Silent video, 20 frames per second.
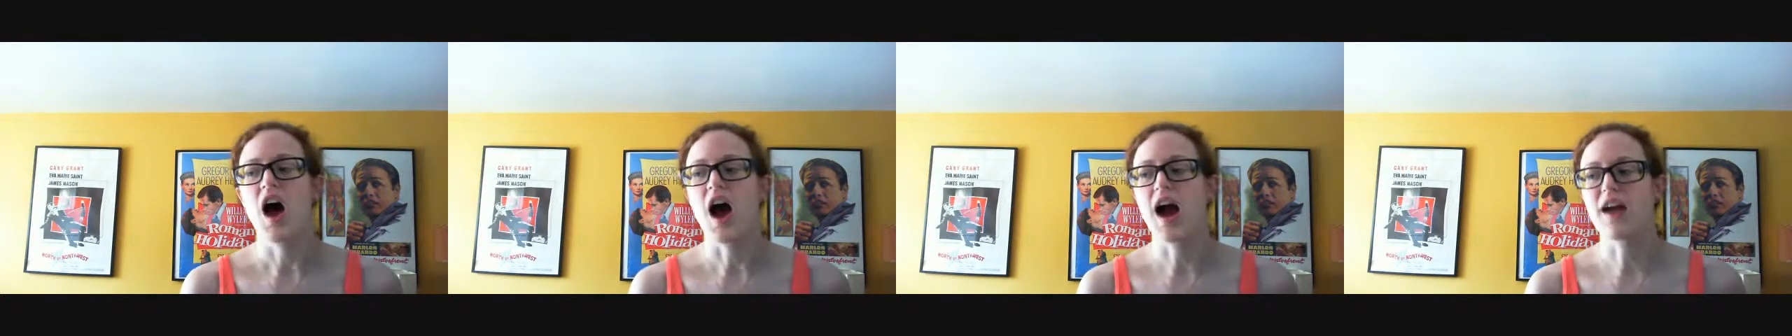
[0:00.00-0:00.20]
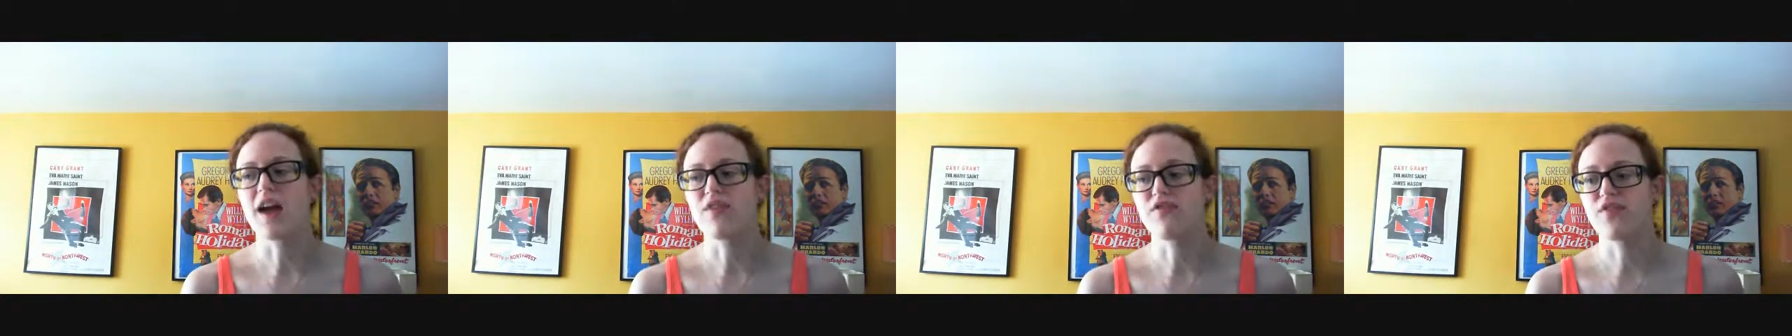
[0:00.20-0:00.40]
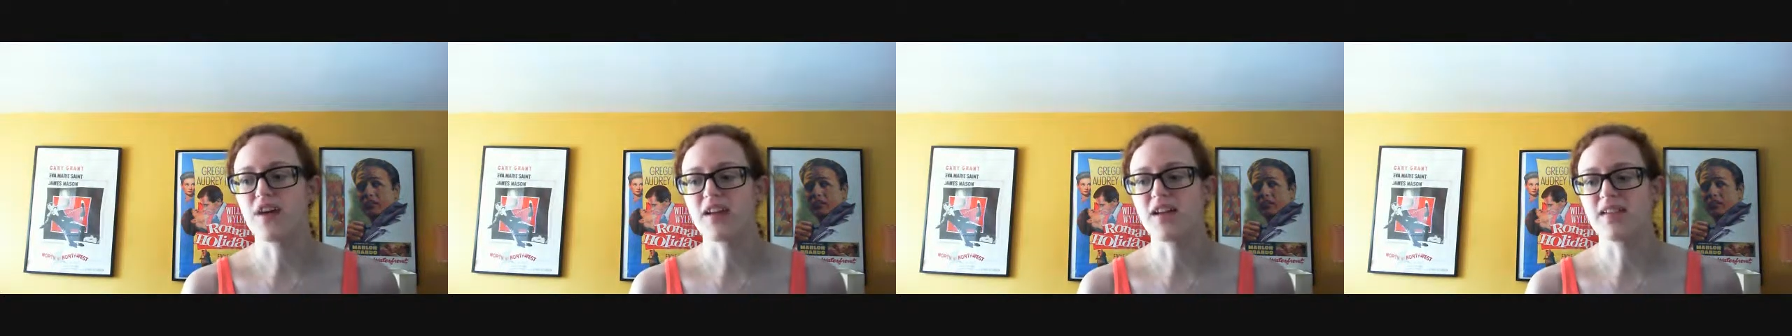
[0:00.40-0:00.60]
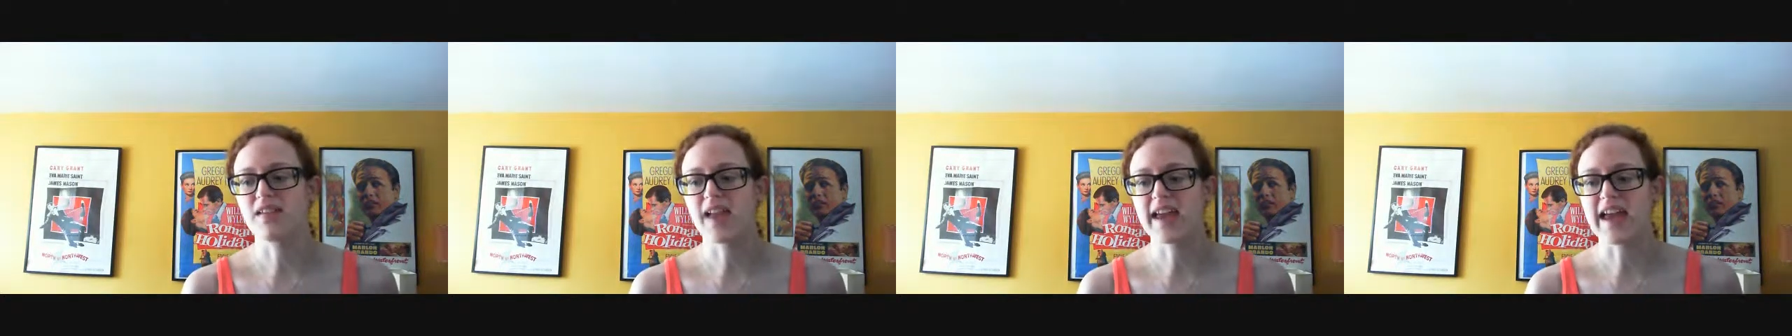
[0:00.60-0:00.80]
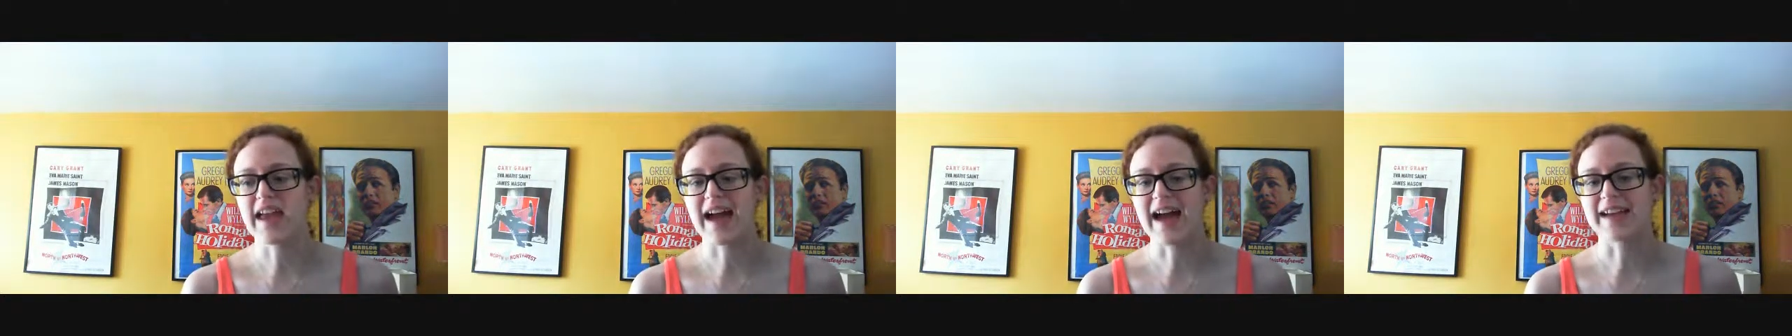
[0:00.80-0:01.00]
I felt
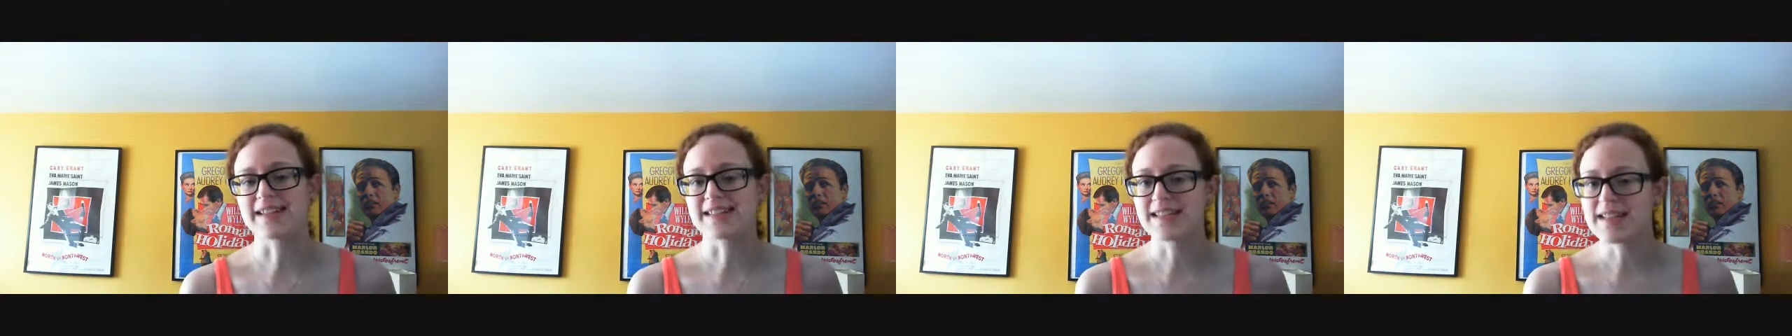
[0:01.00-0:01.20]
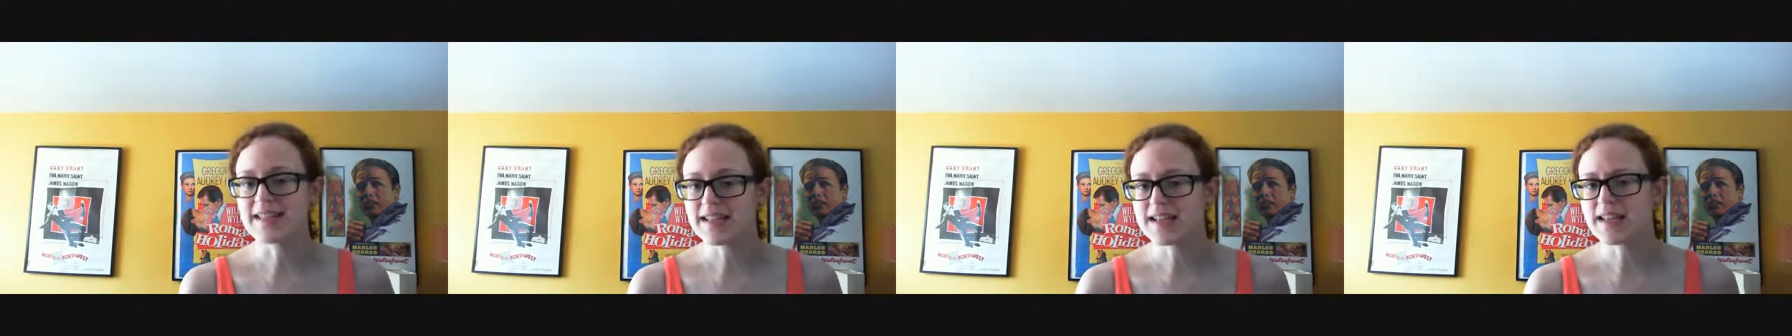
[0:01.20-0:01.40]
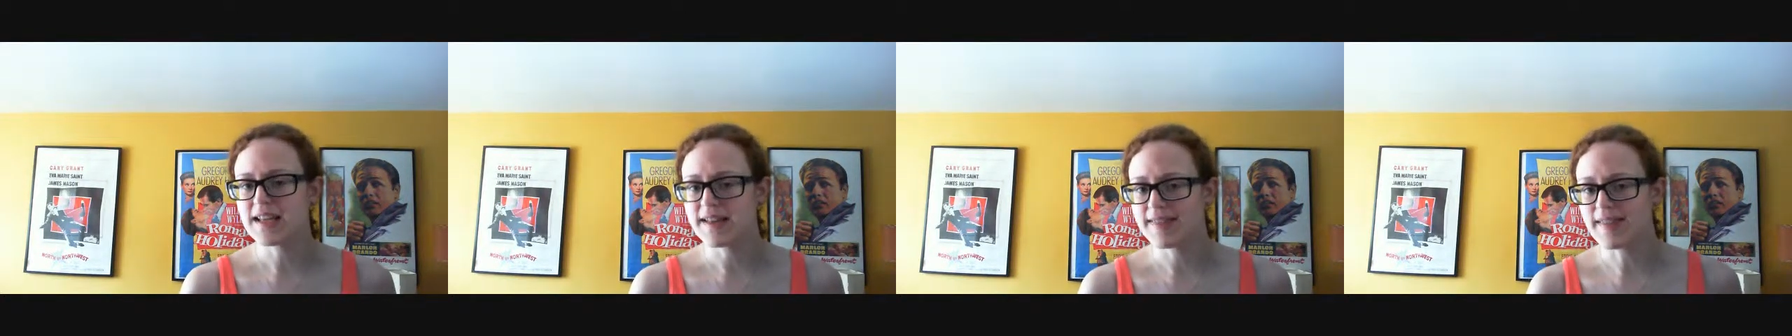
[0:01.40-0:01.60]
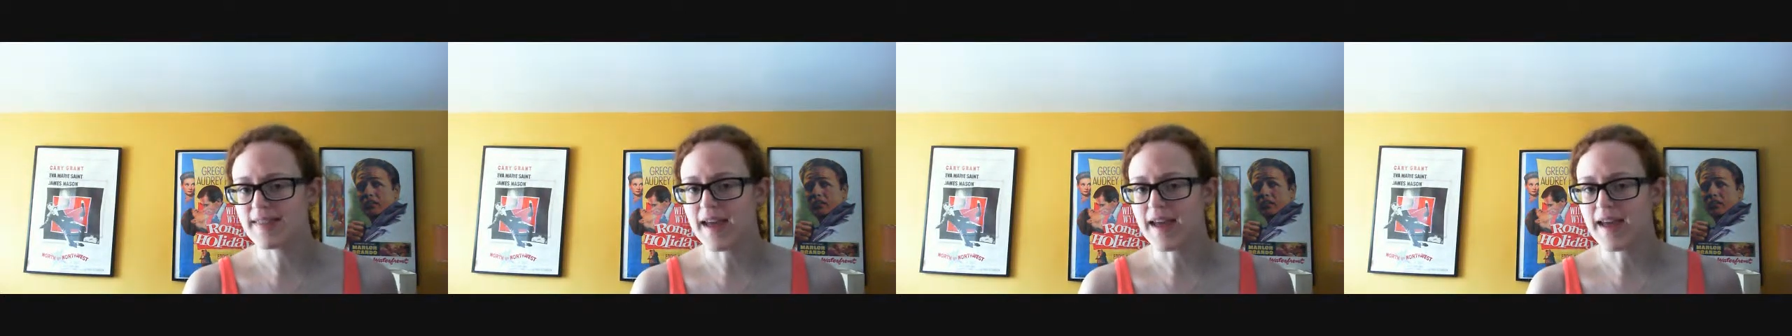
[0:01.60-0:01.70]
like I didn't get